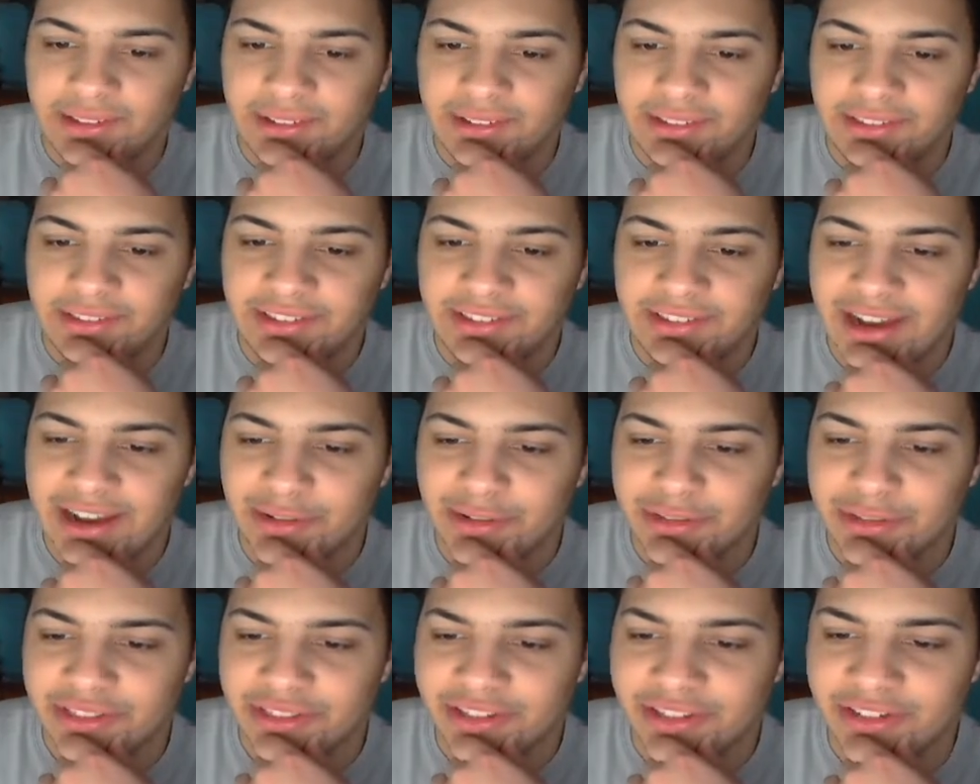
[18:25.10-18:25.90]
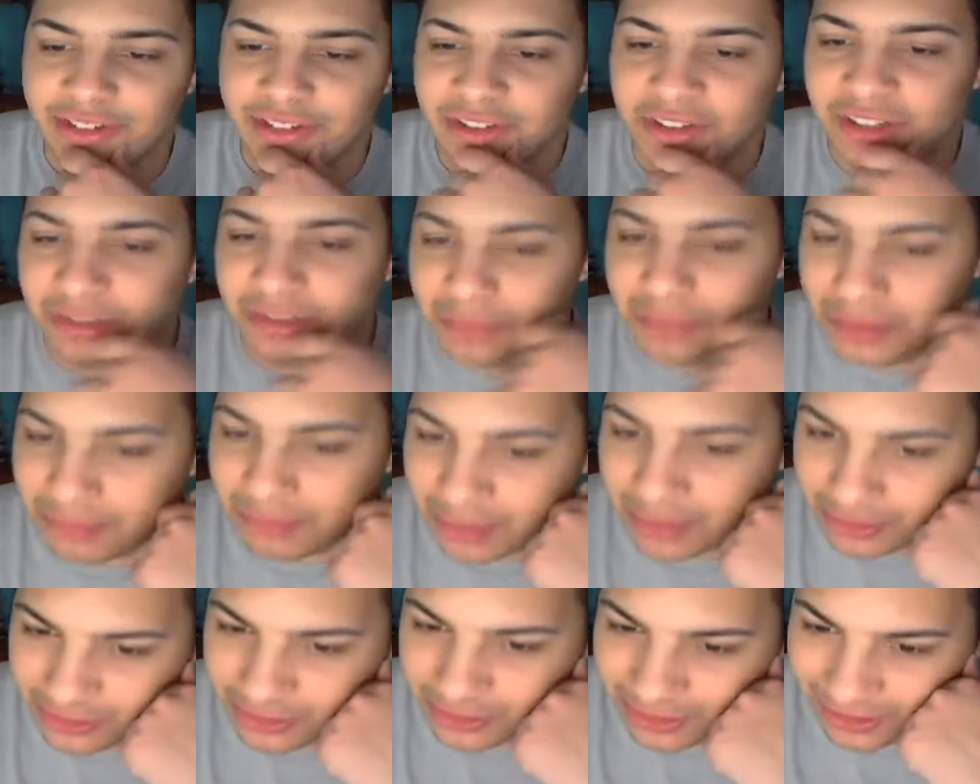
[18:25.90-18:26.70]
Doubt there was going to be
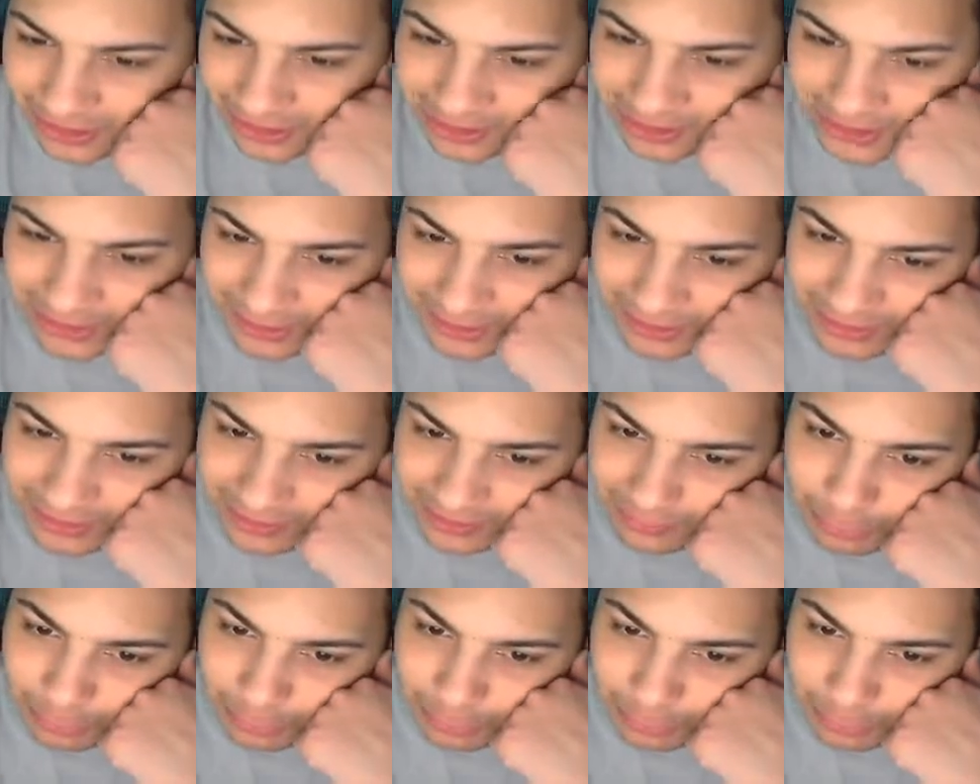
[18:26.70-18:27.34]
much on here.